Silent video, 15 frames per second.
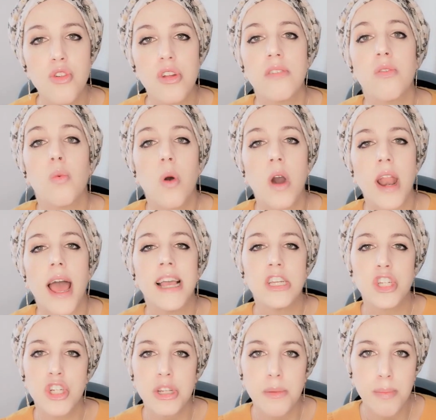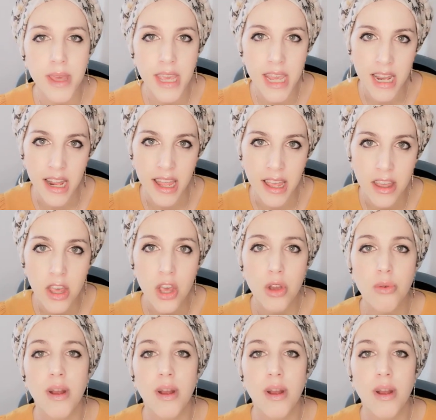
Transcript: what I should be eating, right?